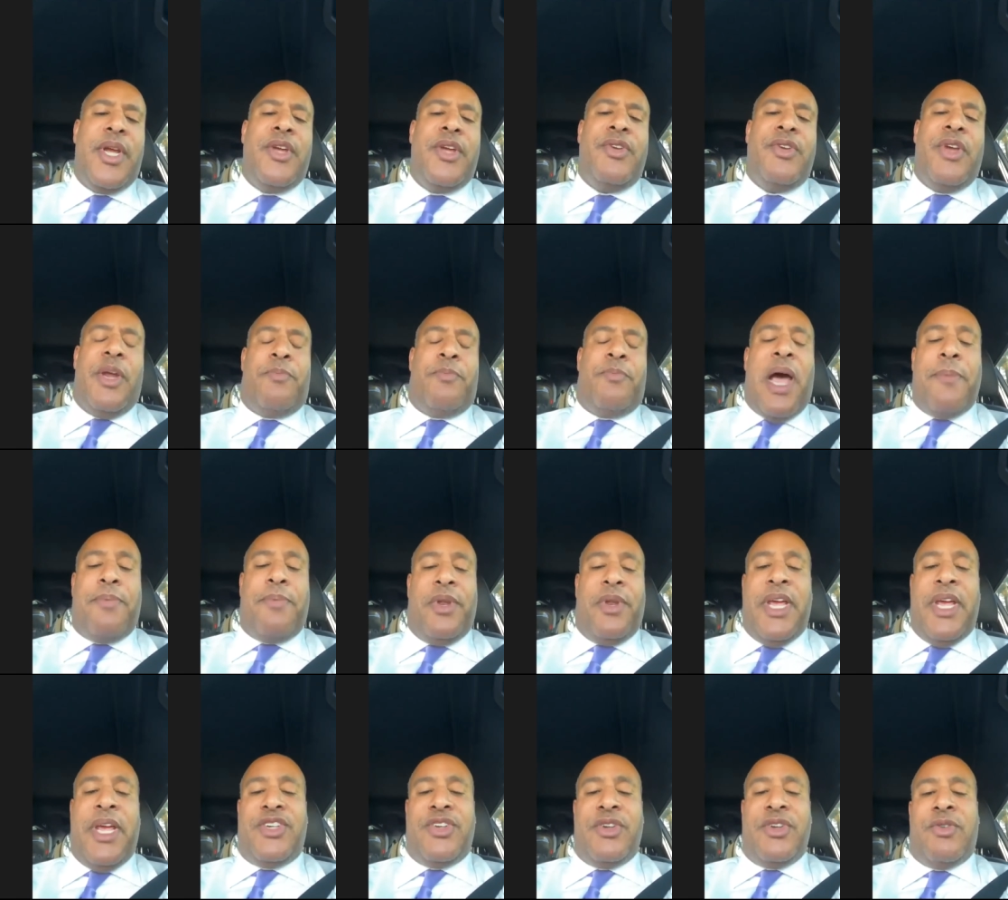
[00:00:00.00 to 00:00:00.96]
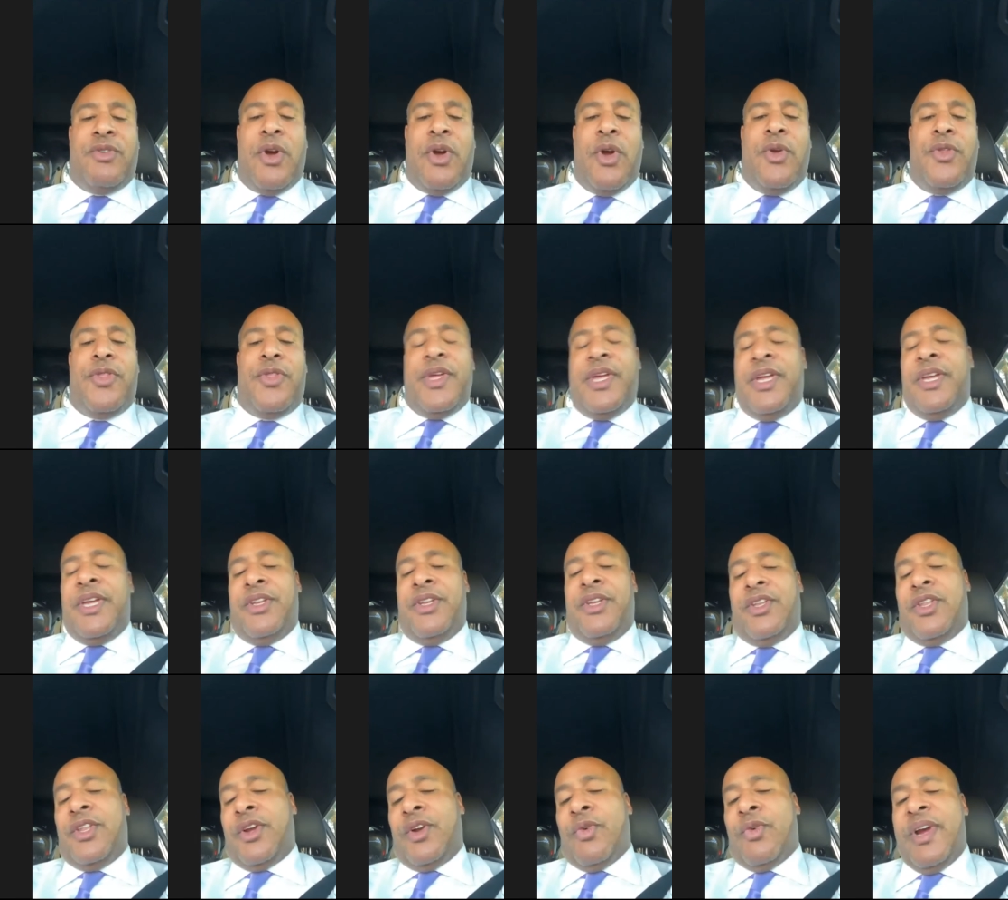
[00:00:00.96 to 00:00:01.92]
You had population growth in
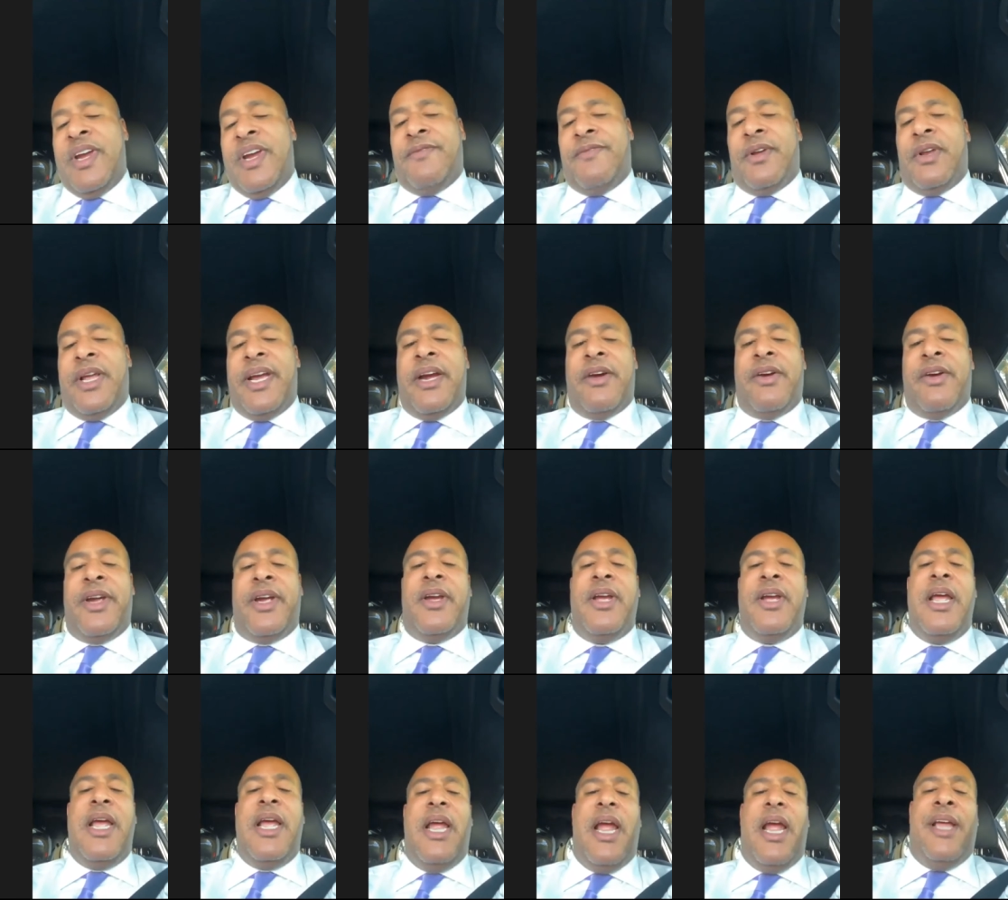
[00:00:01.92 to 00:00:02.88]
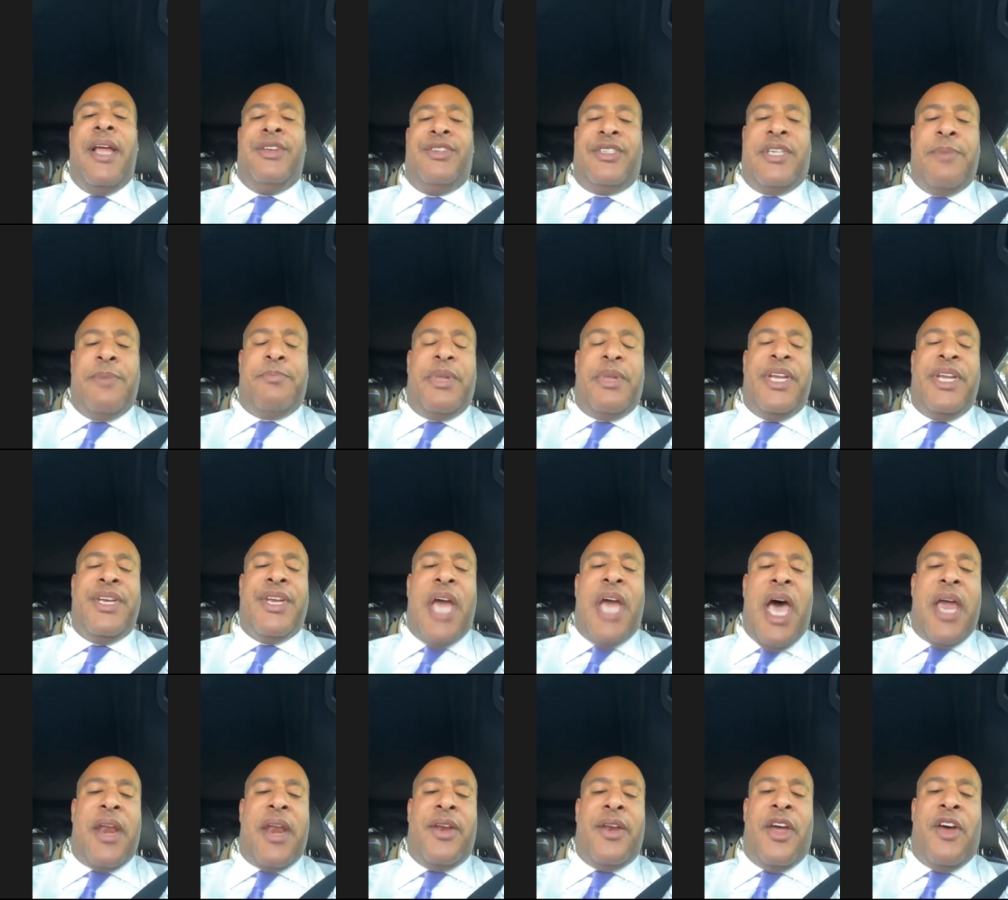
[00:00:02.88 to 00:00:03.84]
the Greenville area and simply
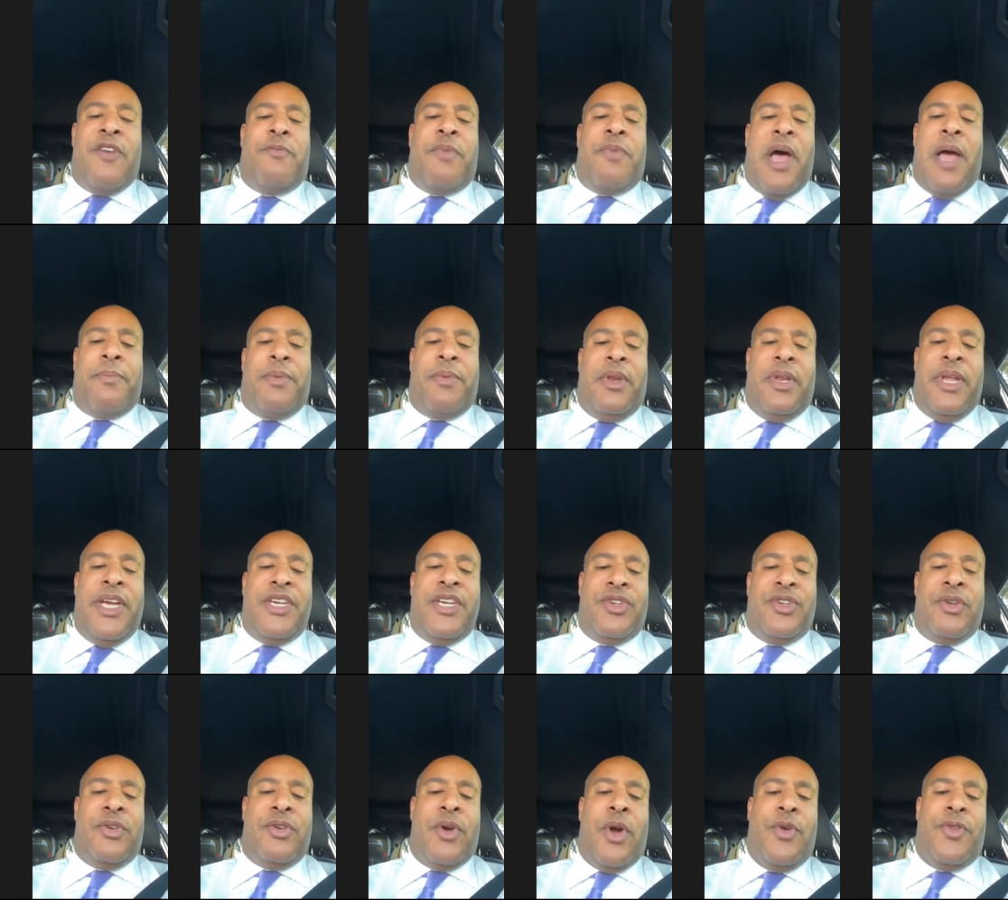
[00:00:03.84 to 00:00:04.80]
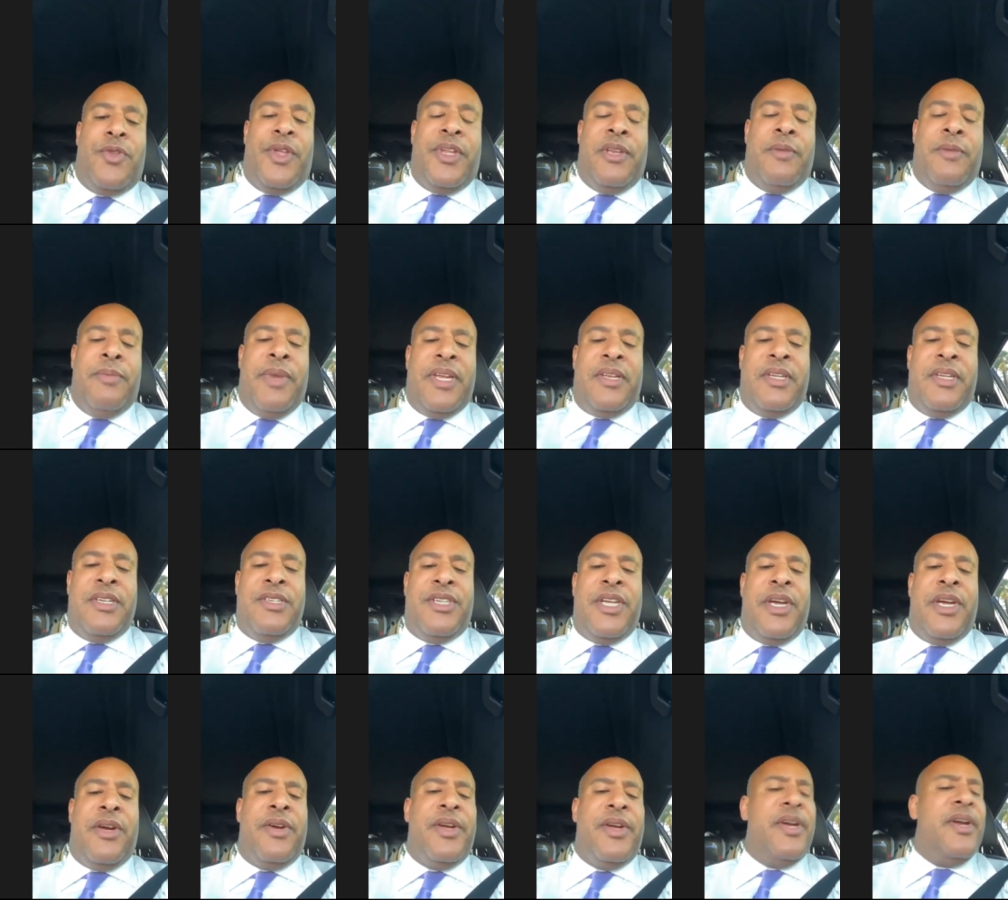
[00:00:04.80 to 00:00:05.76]
not enough population growth in the Midlands
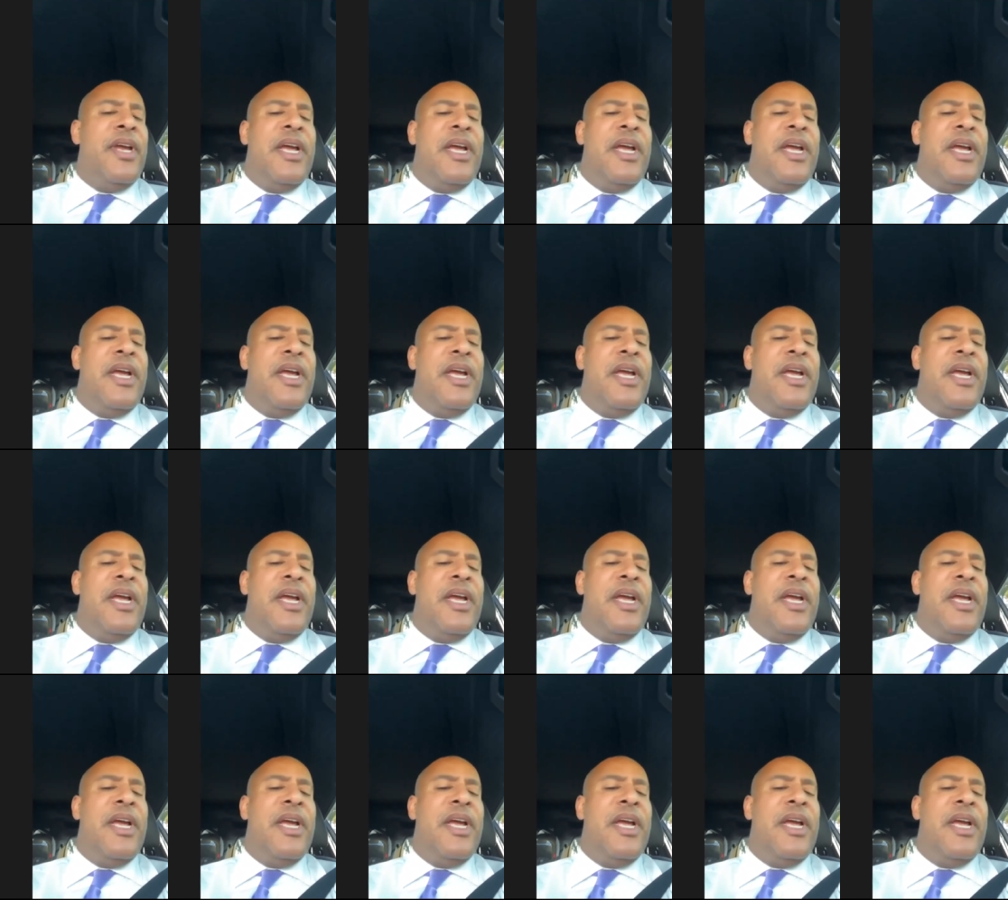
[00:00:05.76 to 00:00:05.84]
area.